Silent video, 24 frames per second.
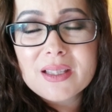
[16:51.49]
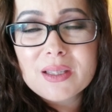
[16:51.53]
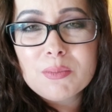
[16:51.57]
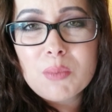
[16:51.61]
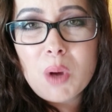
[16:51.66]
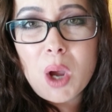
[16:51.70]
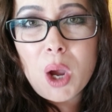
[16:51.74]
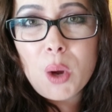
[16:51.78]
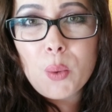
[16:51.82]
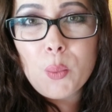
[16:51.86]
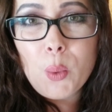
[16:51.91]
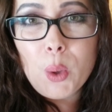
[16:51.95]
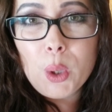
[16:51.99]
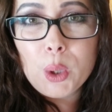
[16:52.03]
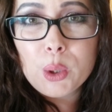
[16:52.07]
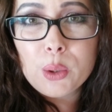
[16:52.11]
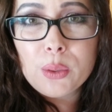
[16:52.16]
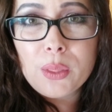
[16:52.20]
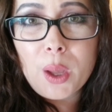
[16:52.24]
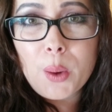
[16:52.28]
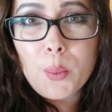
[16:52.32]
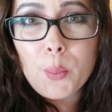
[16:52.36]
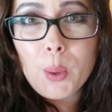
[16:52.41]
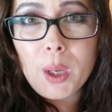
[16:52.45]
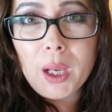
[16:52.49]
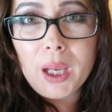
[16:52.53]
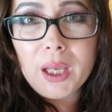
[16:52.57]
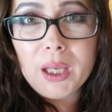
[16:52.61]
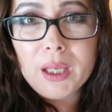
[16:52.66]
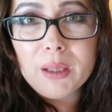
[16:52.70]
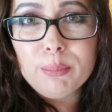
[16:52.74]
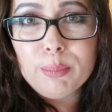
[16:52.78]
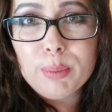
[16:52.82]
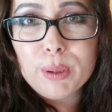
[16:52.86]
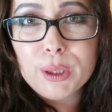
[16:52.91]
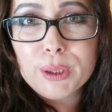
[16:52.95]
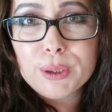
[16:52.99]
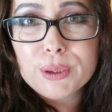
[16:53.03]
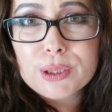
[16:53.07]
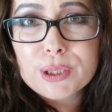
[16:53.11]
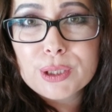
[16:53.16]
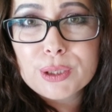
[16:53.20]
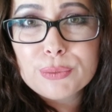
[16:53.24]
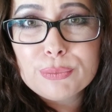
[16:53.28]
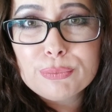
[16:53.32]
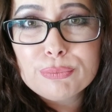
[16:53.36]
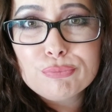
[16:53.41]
some hot water that way, but